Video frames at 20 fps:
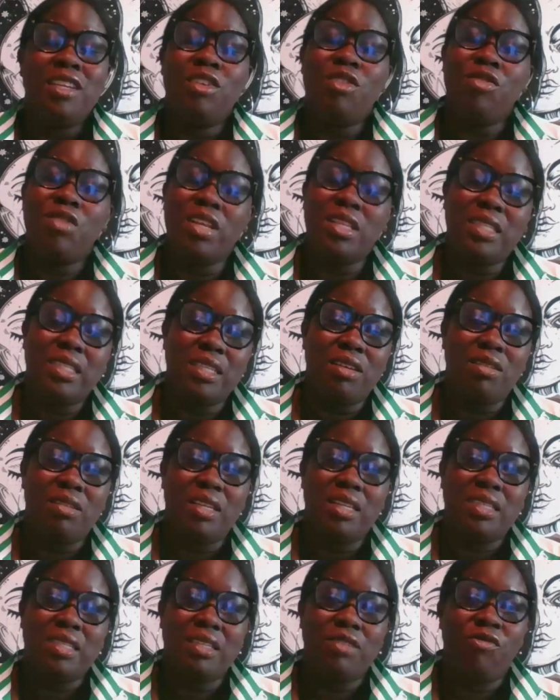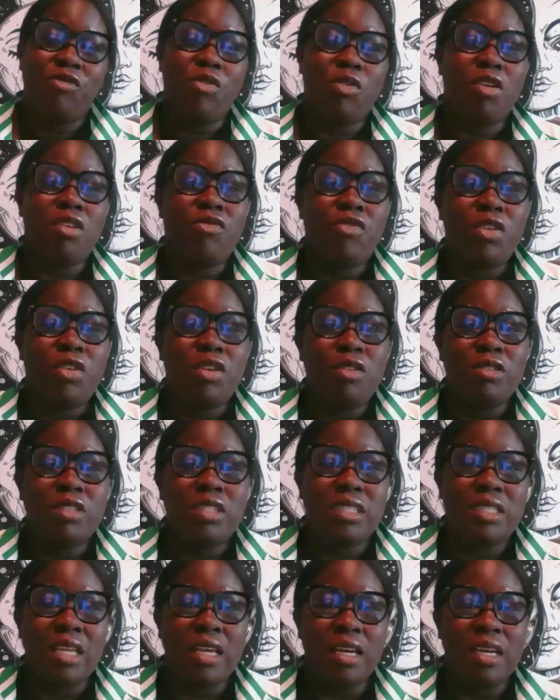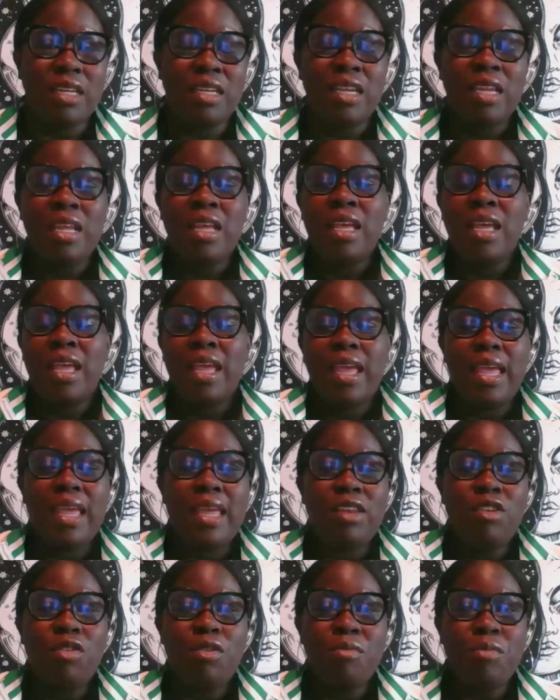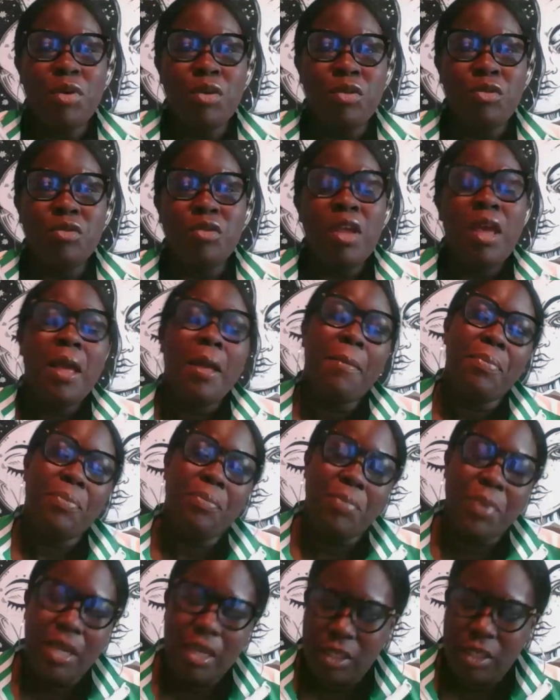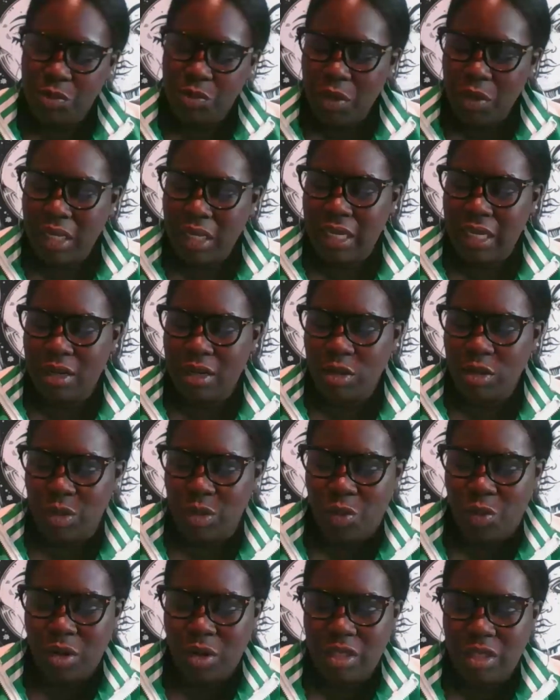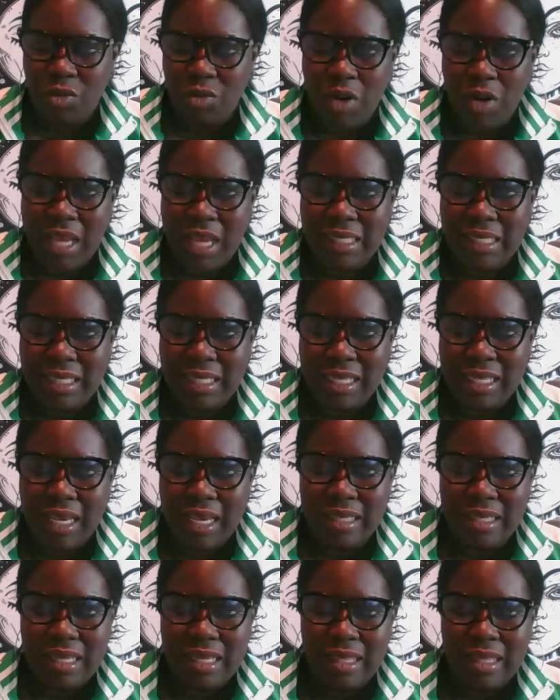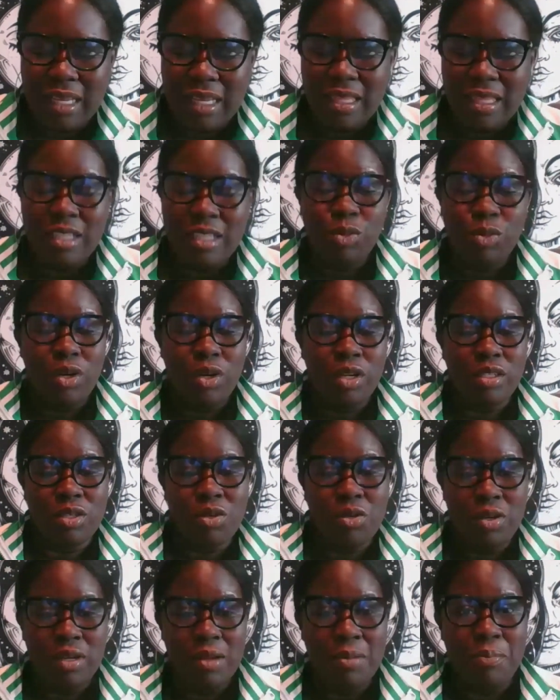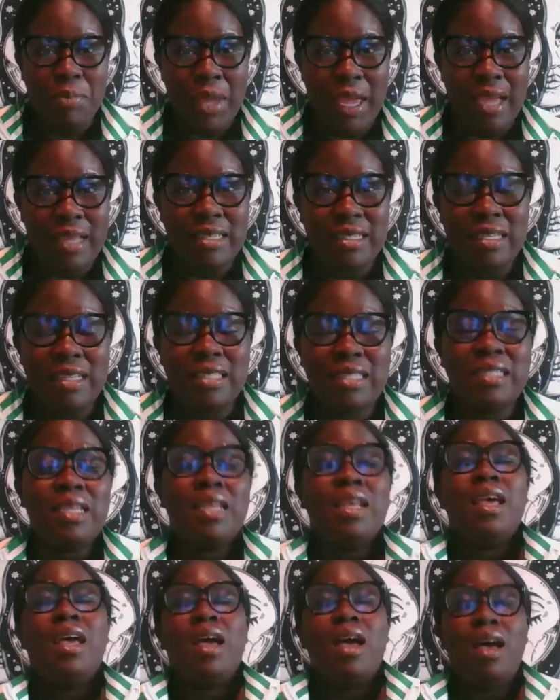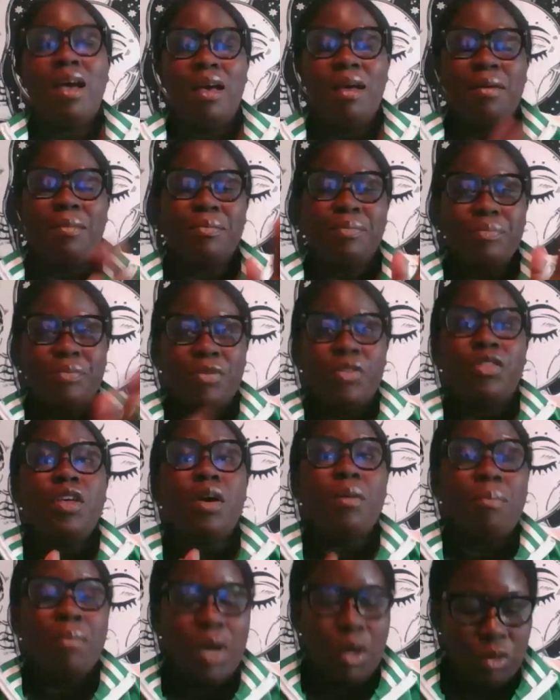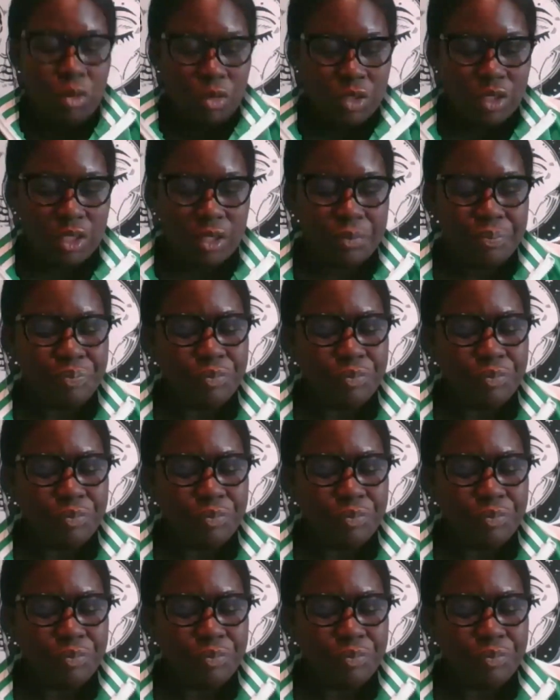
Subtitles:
You can still listen for it for your sun and your moon, but it's really geared towards the rising sign because I think that's where it's going to impact us the most.